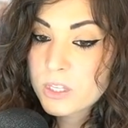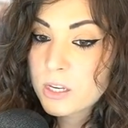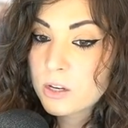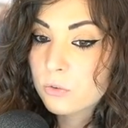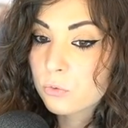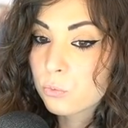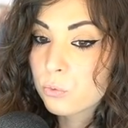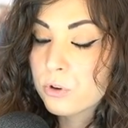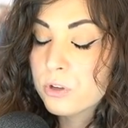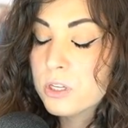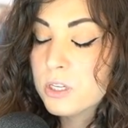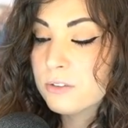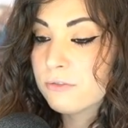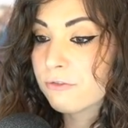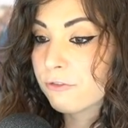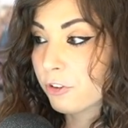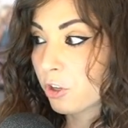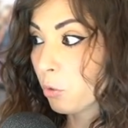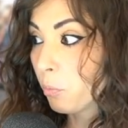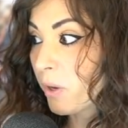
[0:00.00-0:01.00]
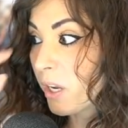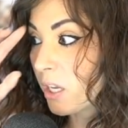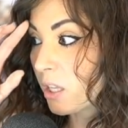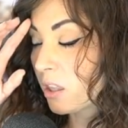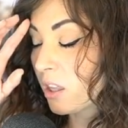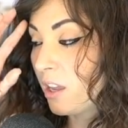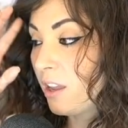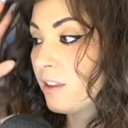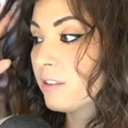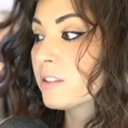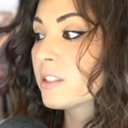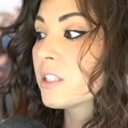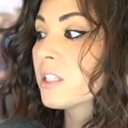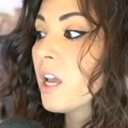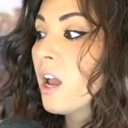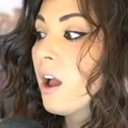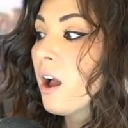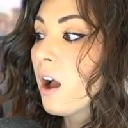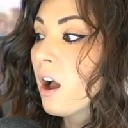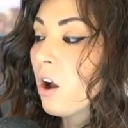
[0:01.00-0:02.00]
refilming this.
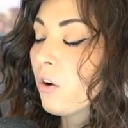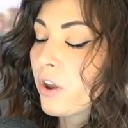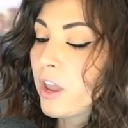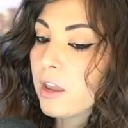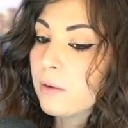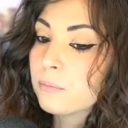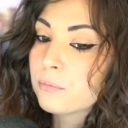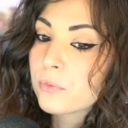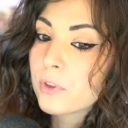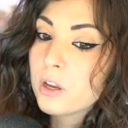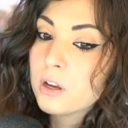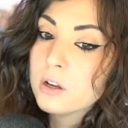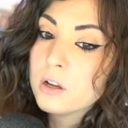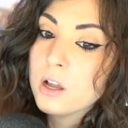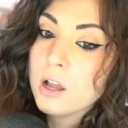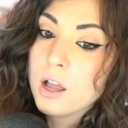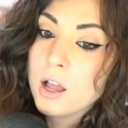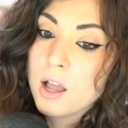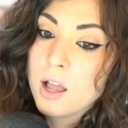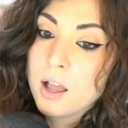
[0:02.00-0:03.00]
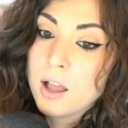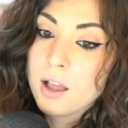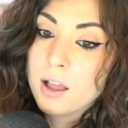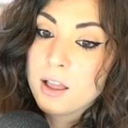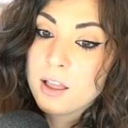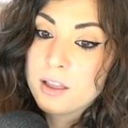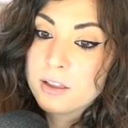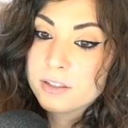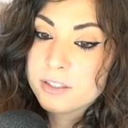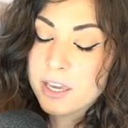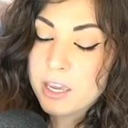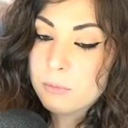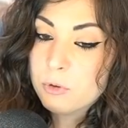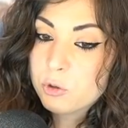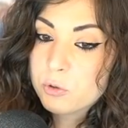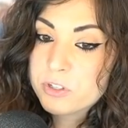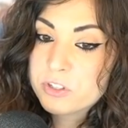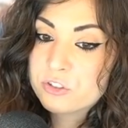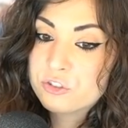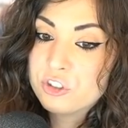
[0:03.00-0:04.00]
Okay, Gaming
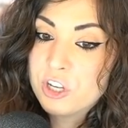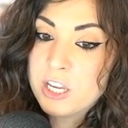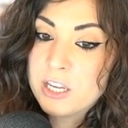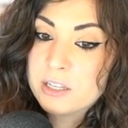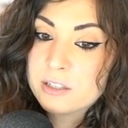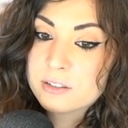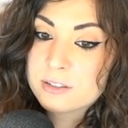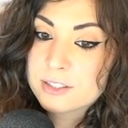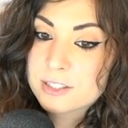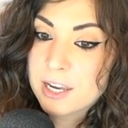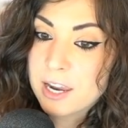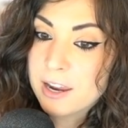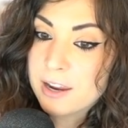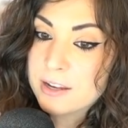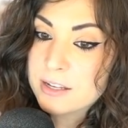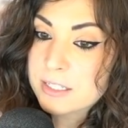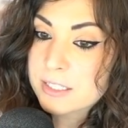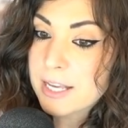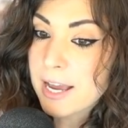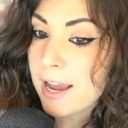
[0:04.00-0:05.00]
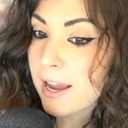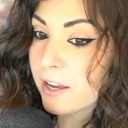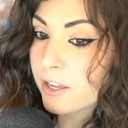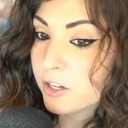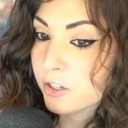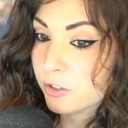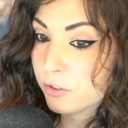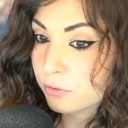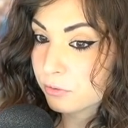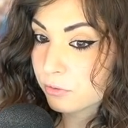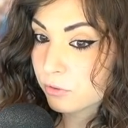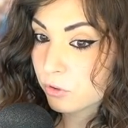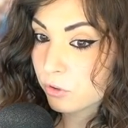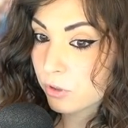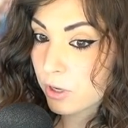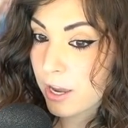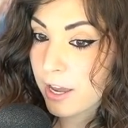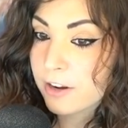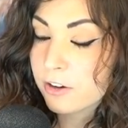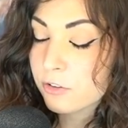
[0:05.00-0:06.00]
with Stan says, I don't
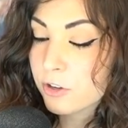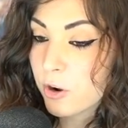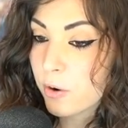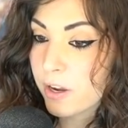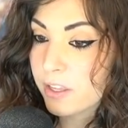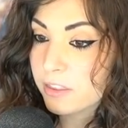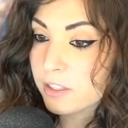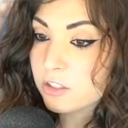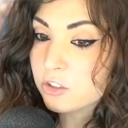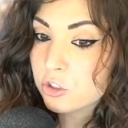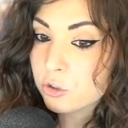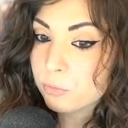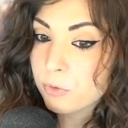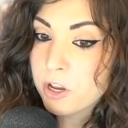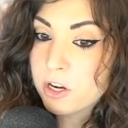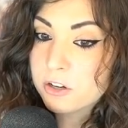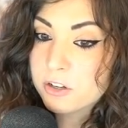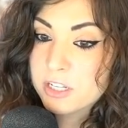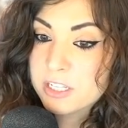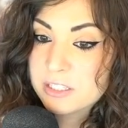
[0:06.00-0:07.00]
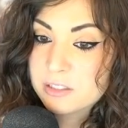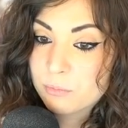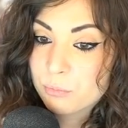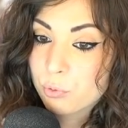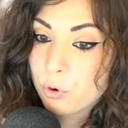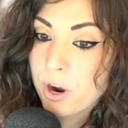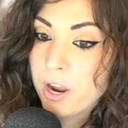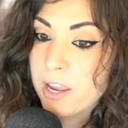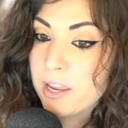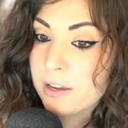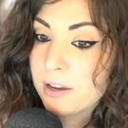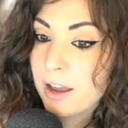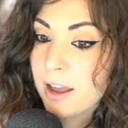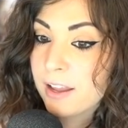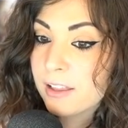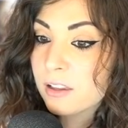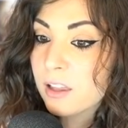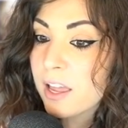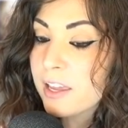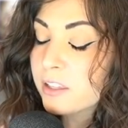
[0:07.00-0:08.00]
know. I think Tomb Raider needs a break.
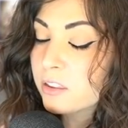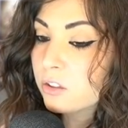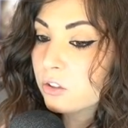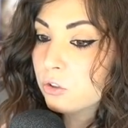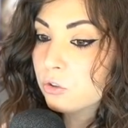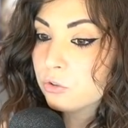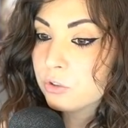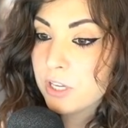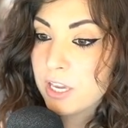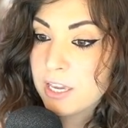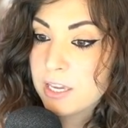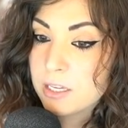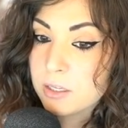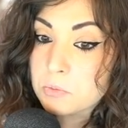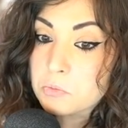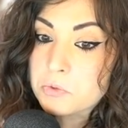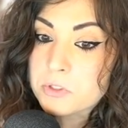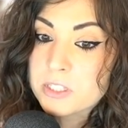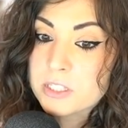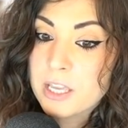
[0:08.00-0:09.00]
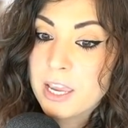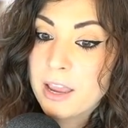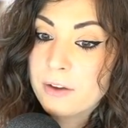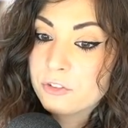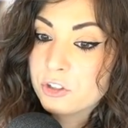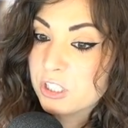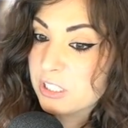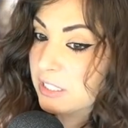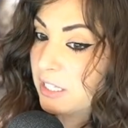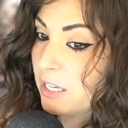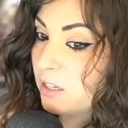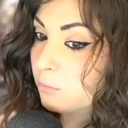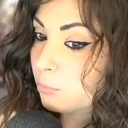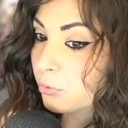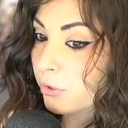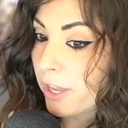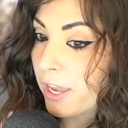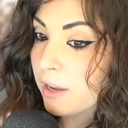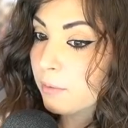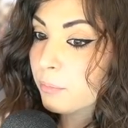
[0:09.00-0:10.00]
I like the new games. They have good
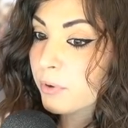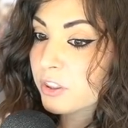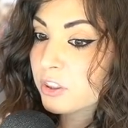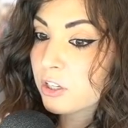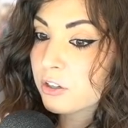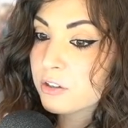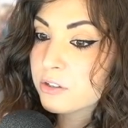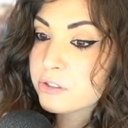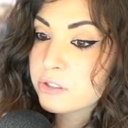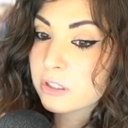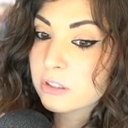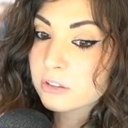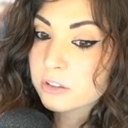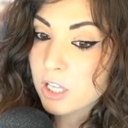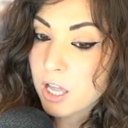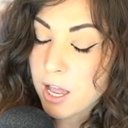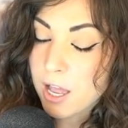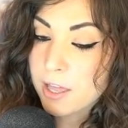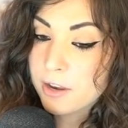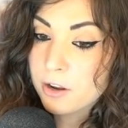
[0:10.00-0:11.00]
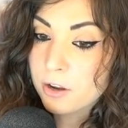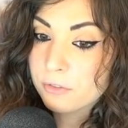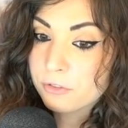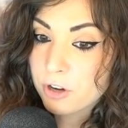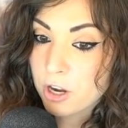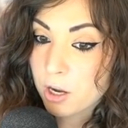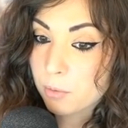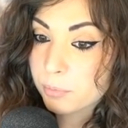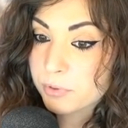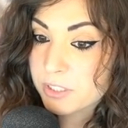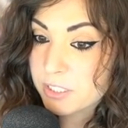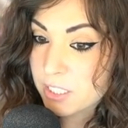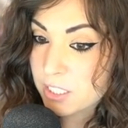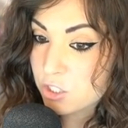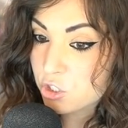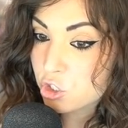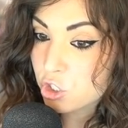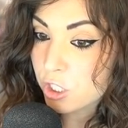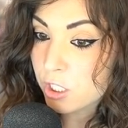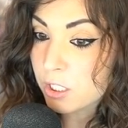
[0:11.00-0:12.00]
gameplay, but there is a lot of
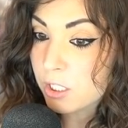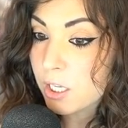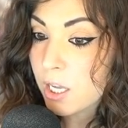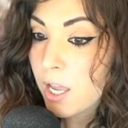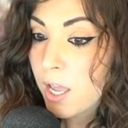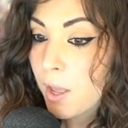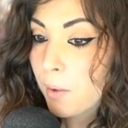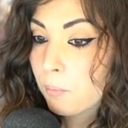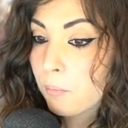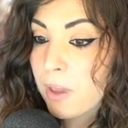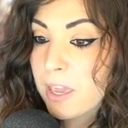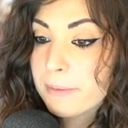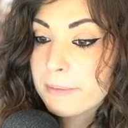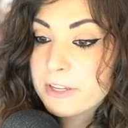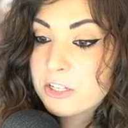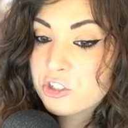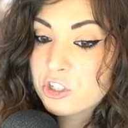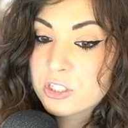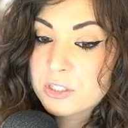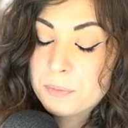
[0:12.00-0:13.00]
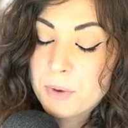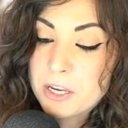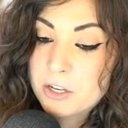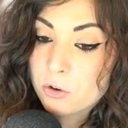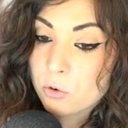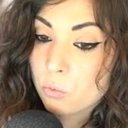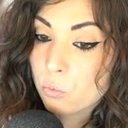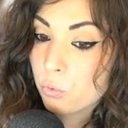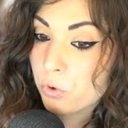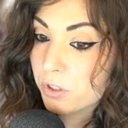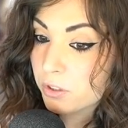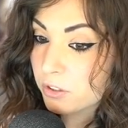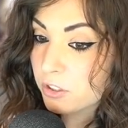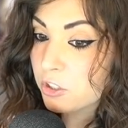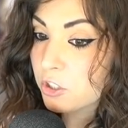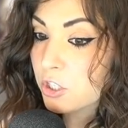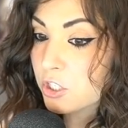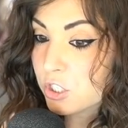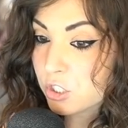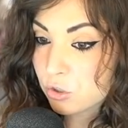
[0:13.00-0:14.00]
competition. Maybe just make a really
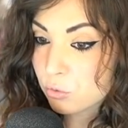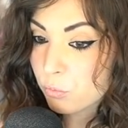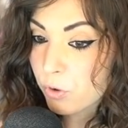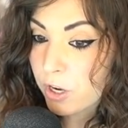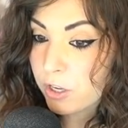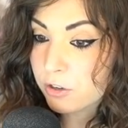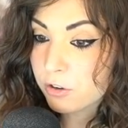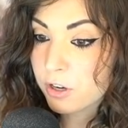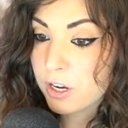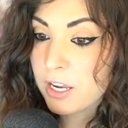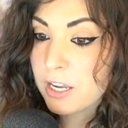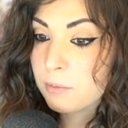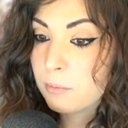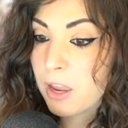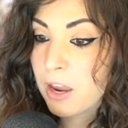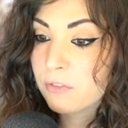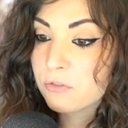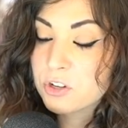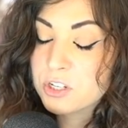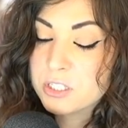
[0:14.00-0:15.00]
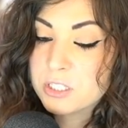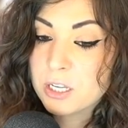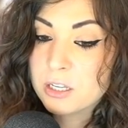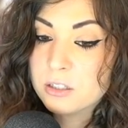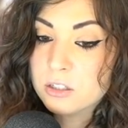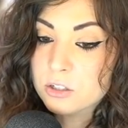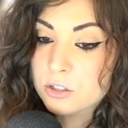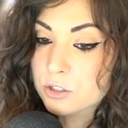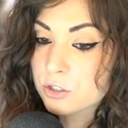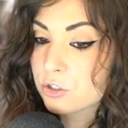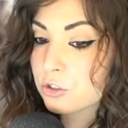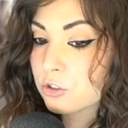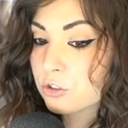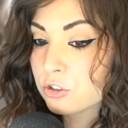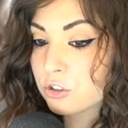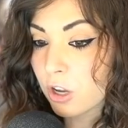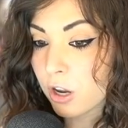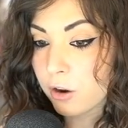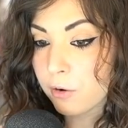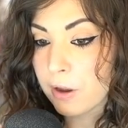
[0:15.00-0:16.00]
good Tomb Raider game every 10 years or
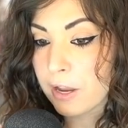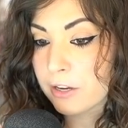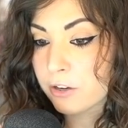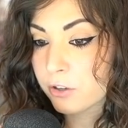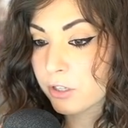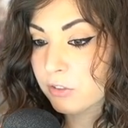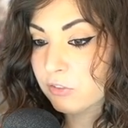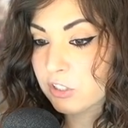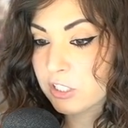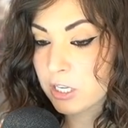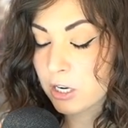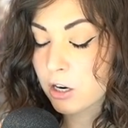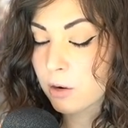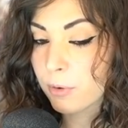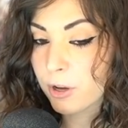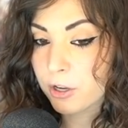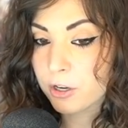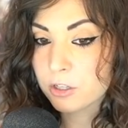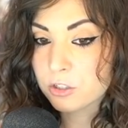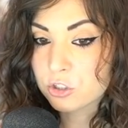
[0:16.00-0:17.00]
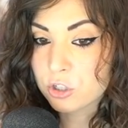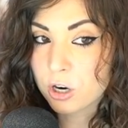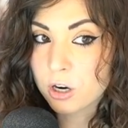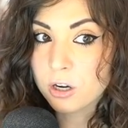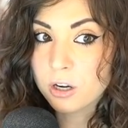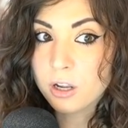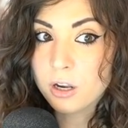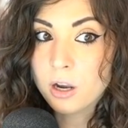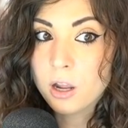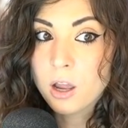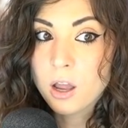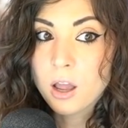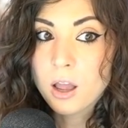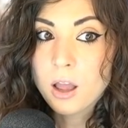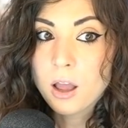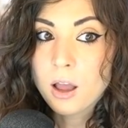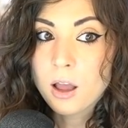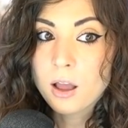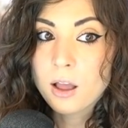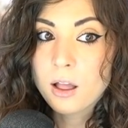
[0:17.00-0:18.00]
so. I don't even care about Uncharted.
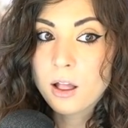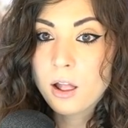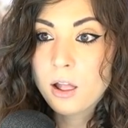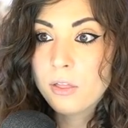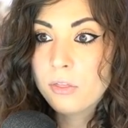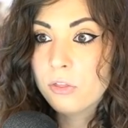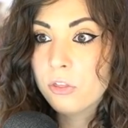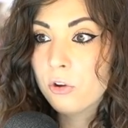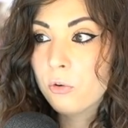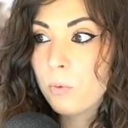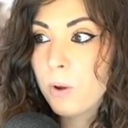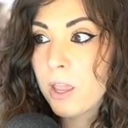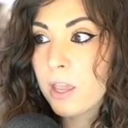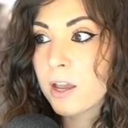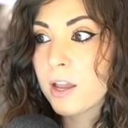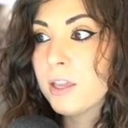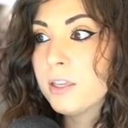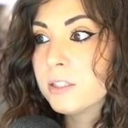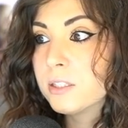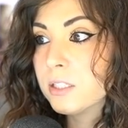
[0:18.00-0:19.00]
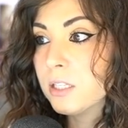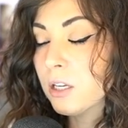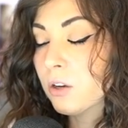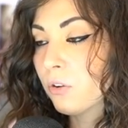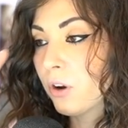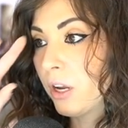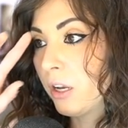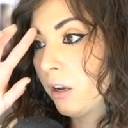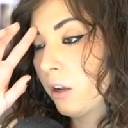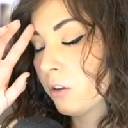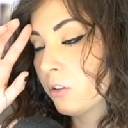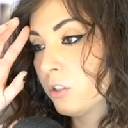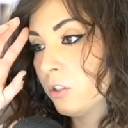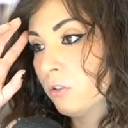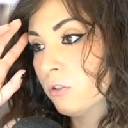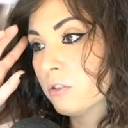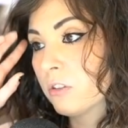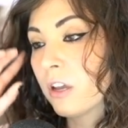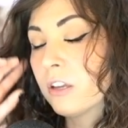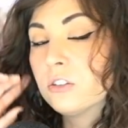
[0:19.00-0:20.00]
The way I see it right now, too,
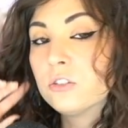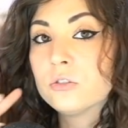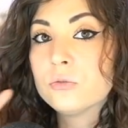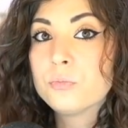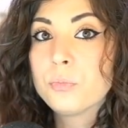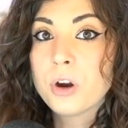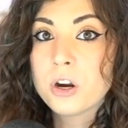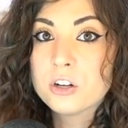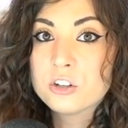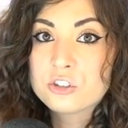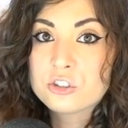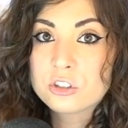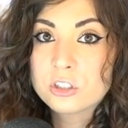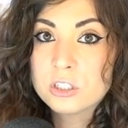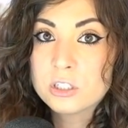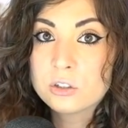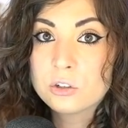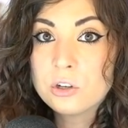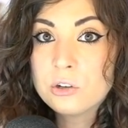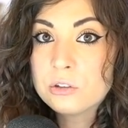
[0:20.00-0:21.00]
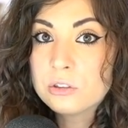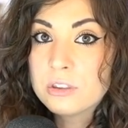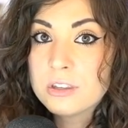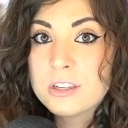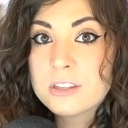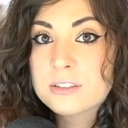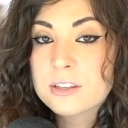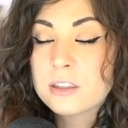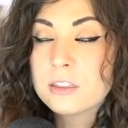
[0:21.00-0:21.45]
is I do partially agree with this. I